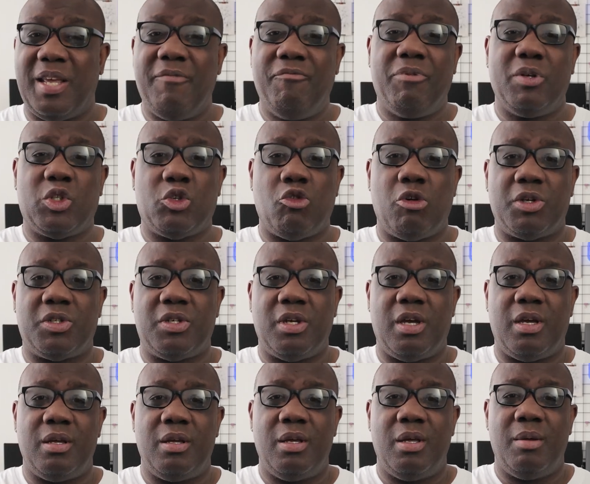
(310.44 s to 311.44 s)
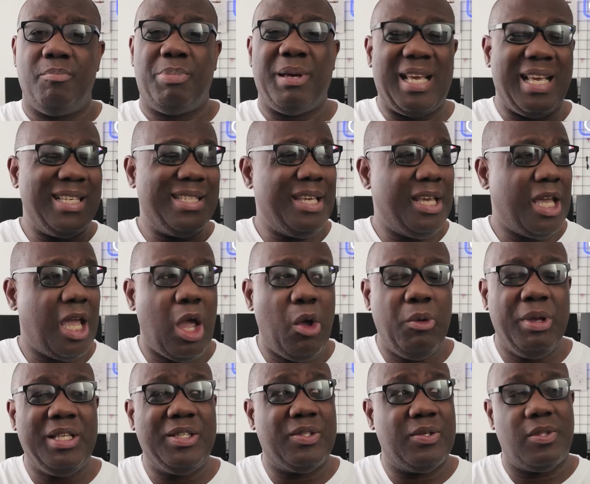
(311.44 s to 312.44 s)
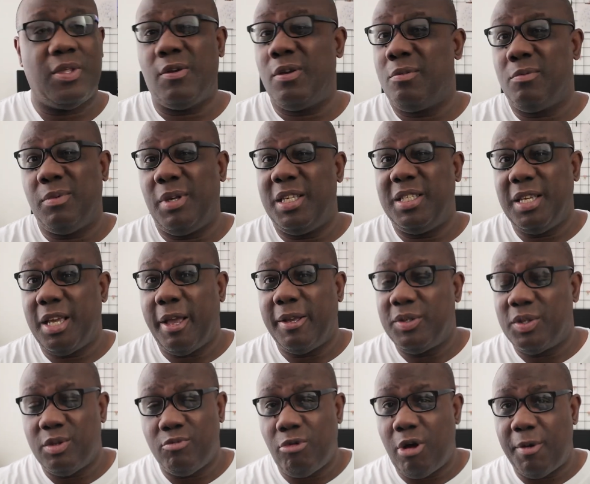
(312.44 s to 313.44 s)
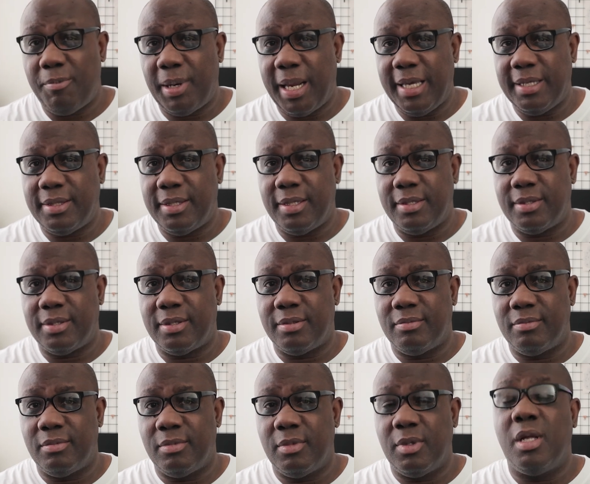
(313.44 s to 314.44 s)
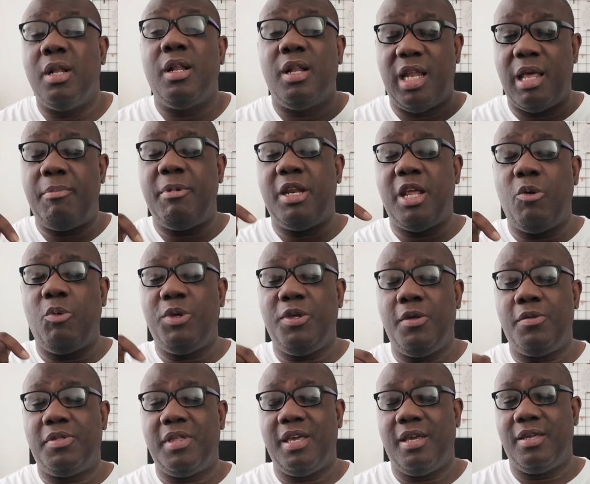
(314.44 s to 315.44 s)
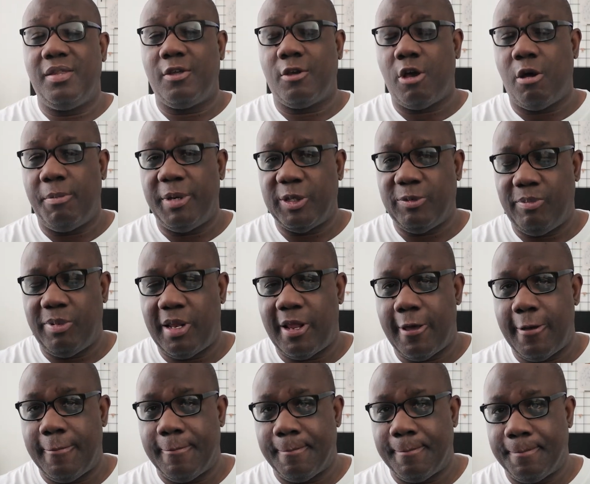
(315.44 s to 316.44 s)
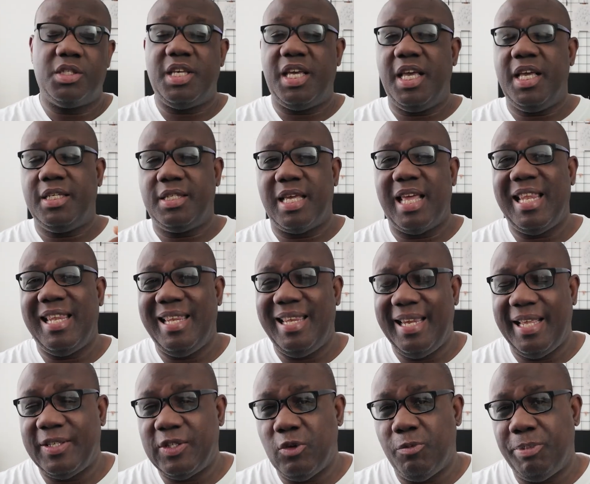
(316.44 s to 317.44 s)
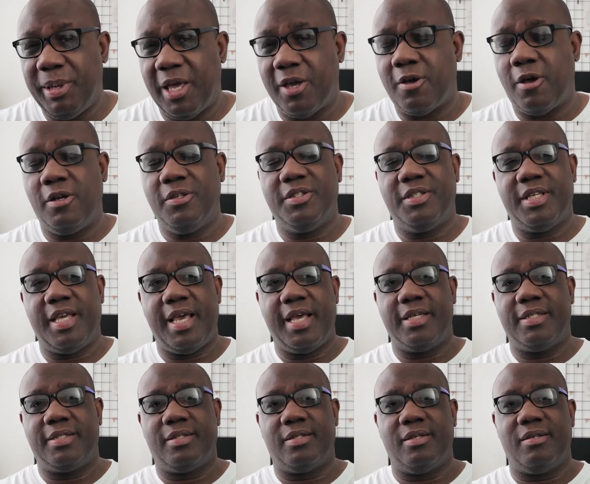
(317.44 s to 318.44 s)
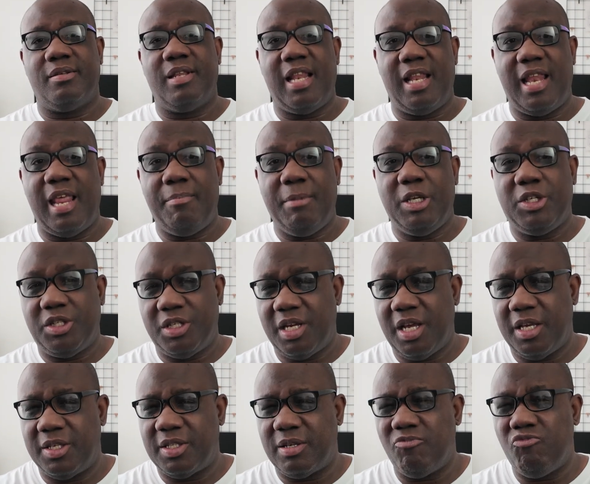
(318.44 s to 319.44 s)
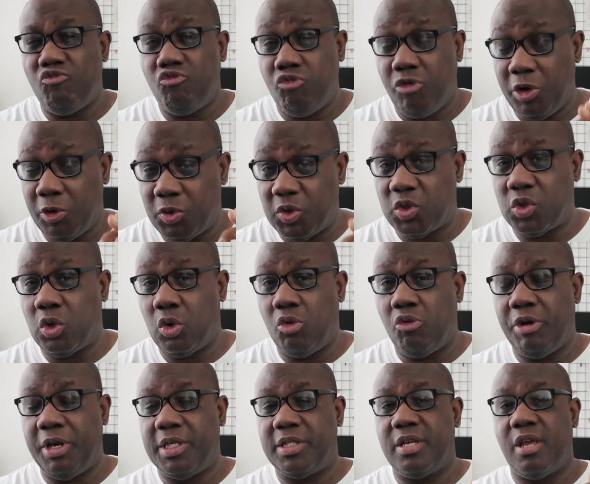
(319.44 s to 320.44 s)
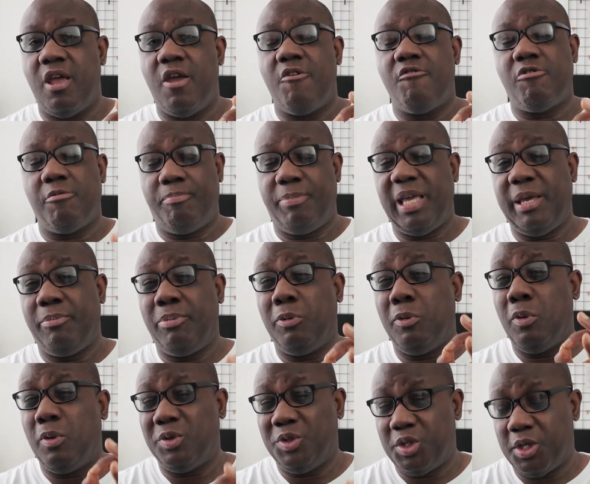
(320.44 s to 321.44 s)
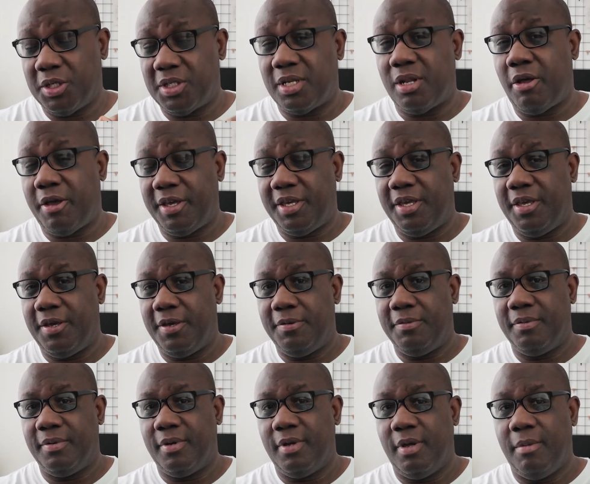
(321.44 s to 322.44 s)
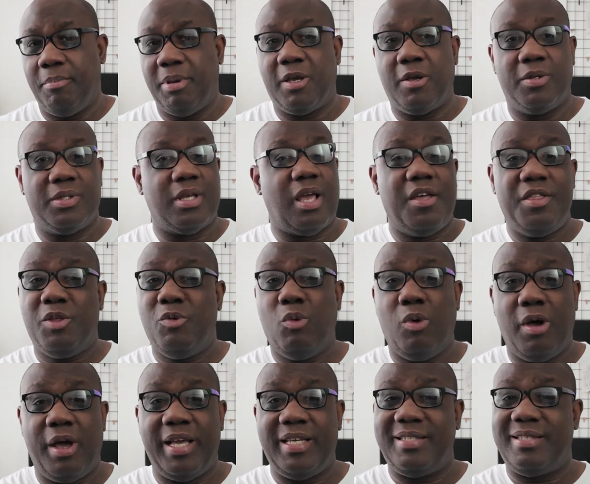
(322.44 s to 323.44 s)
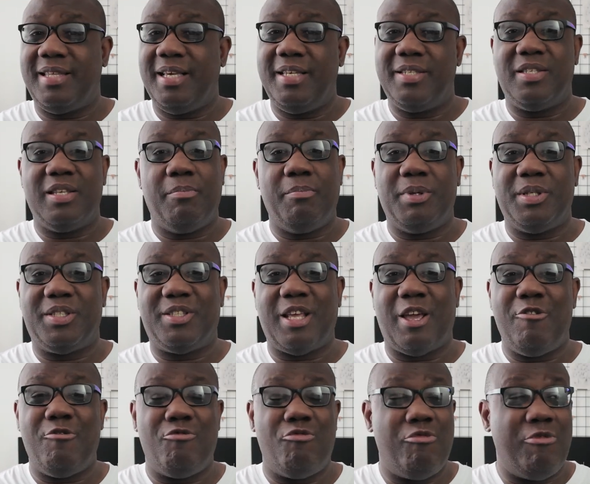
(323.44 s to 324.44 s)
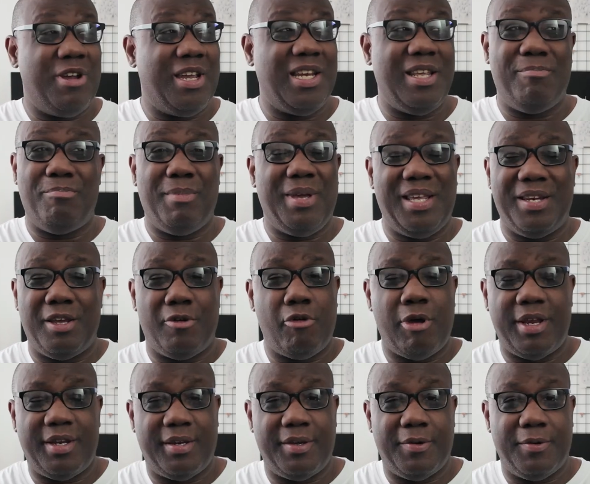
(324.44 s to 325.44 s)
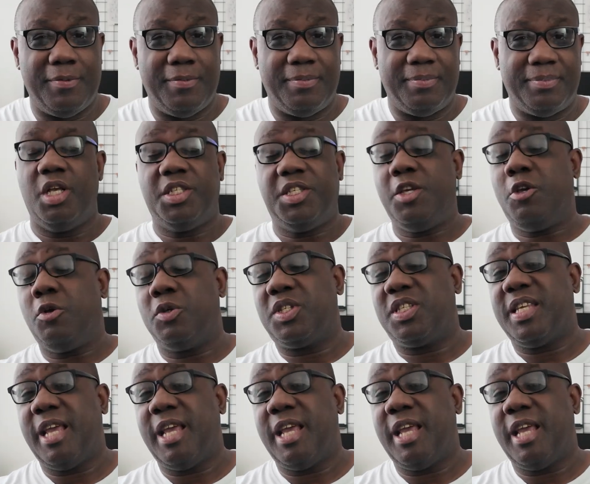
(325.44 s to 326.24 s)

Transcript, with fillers: on infrastructure, but is it going to the is it going to the right places? Let me know what you think in the comments below. So here's a little bit of context and let me share some real stories from people just like you because otherwise these numbers don't really mean a great deal. So you got